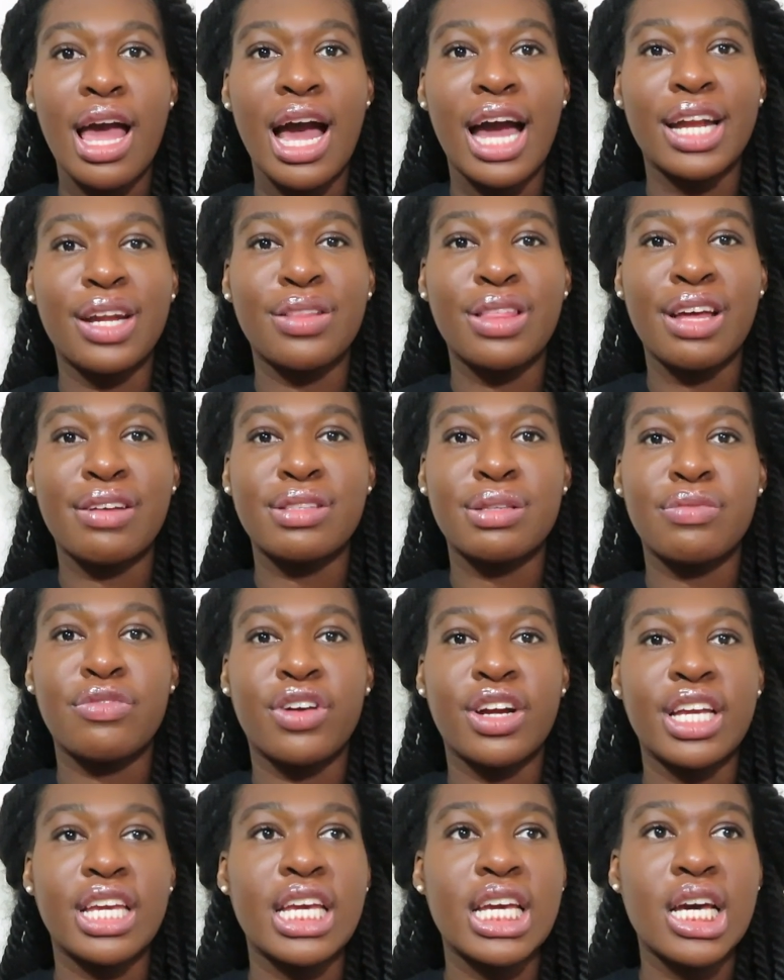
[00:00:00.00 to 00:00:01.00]
I know they have some
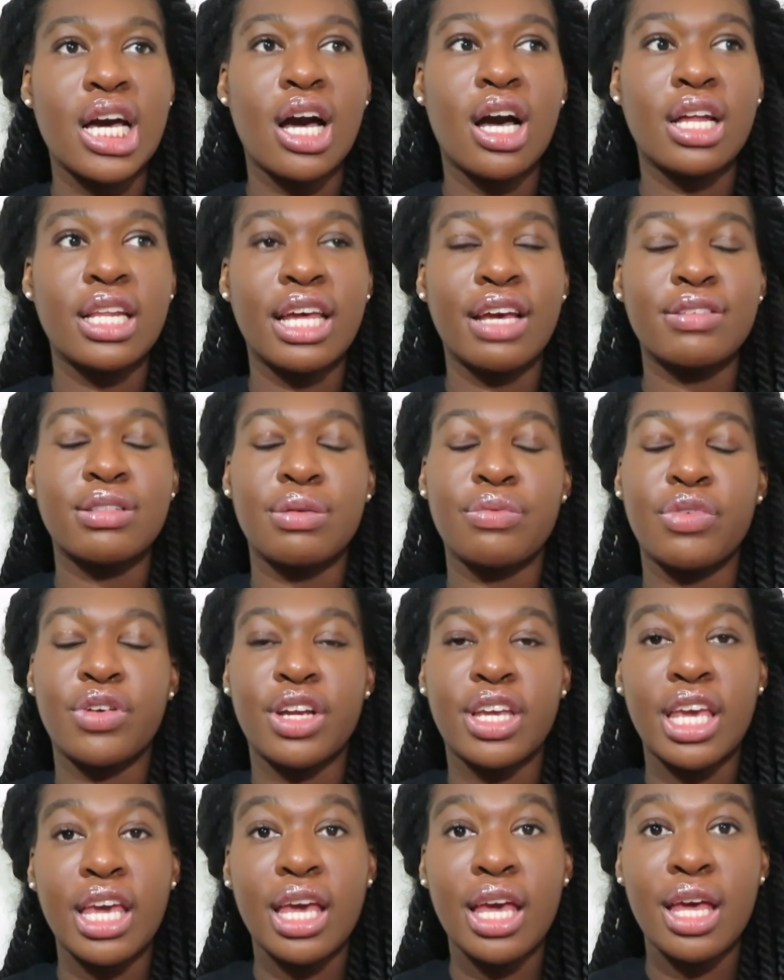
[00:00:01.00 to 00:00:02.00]
for econ. They have some
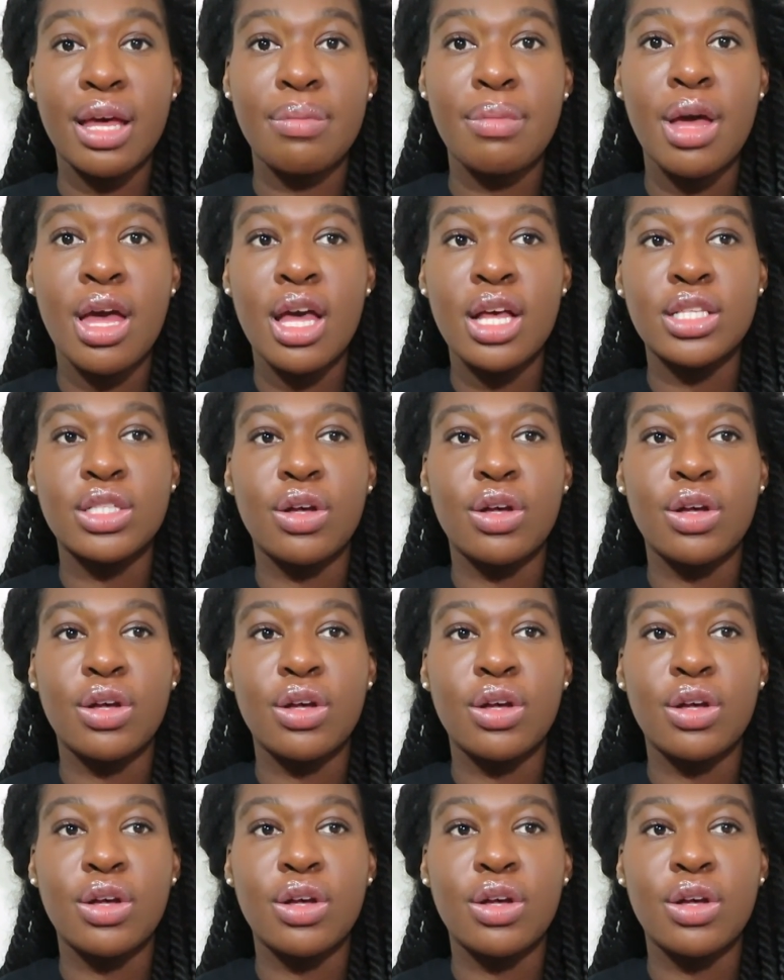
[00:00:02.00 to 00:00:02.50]
for chem.